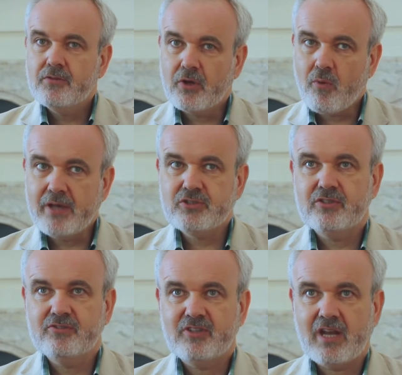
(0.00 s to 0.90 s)
the
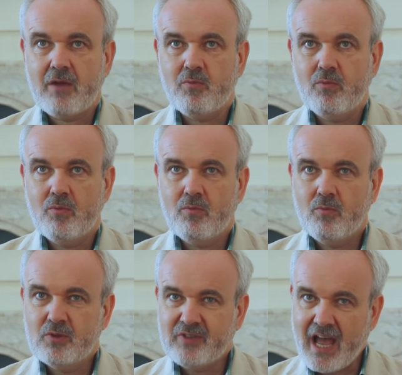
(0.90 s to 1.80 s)
questions that I
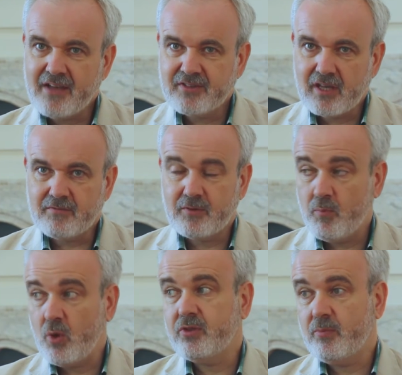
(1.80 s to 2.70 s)
was asking
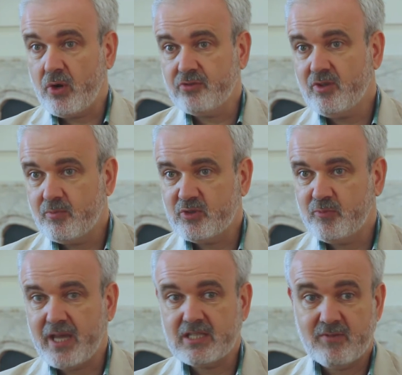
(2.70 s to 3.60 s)
from both a personal
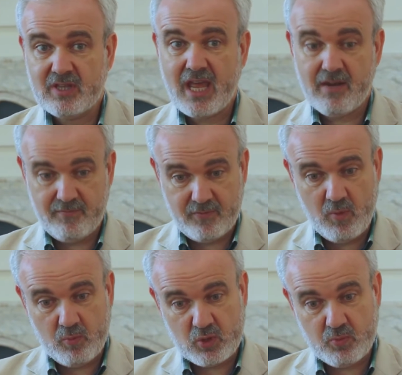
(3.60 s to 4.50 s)
perspective and then
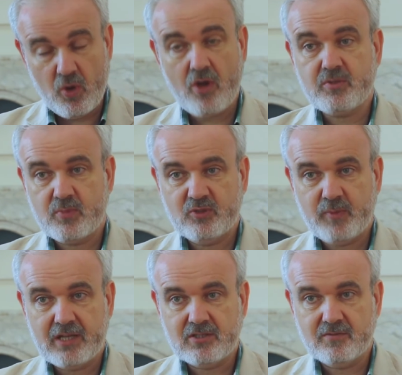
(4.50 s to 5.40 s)
from a much broader
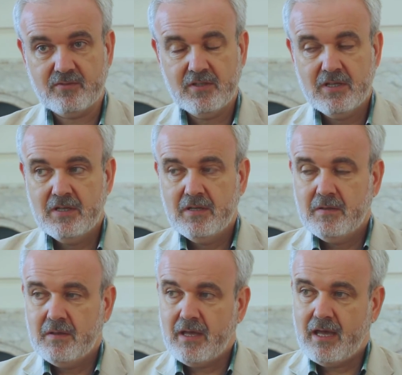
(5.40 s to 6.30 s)
perspective
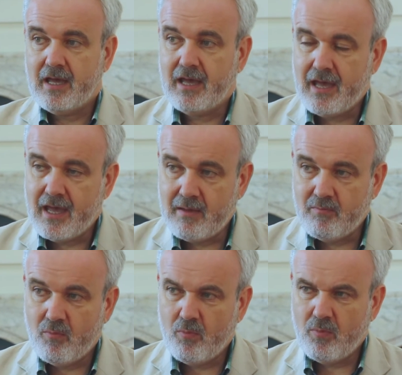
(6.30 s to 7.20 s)

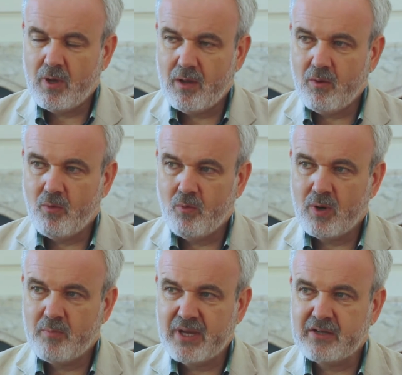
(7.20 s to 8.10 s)

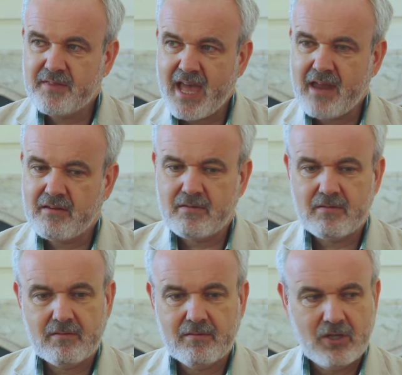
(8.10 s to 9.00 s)
were bigger
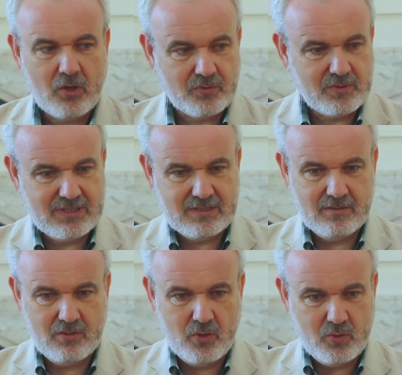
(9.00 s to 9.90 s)
than, you know,
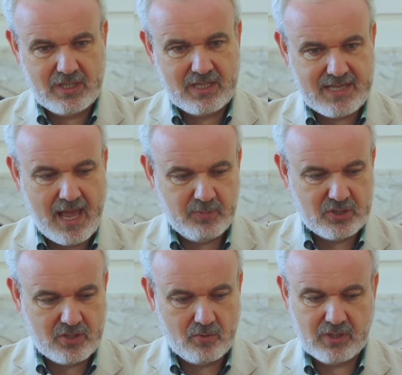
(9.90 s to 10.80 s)
who did this
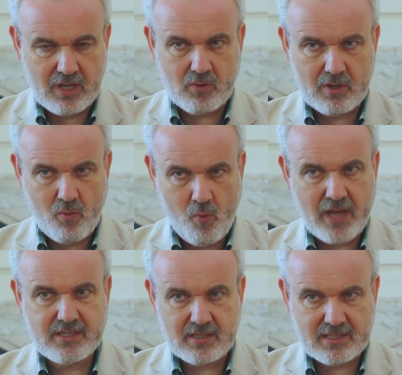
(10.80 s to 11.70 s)
happen to? They were,
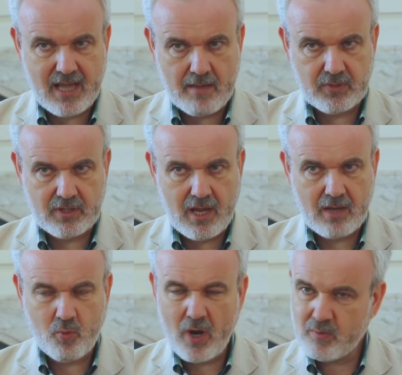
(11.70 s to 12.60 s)
why did this happen?
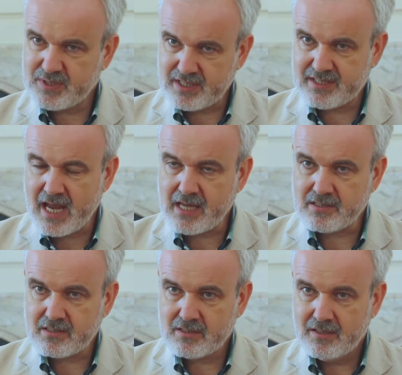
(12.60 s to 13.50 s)
And where was the
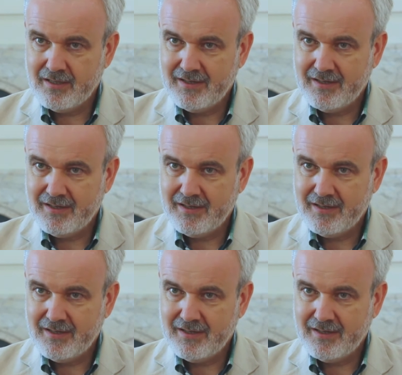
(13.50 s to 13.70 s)
state?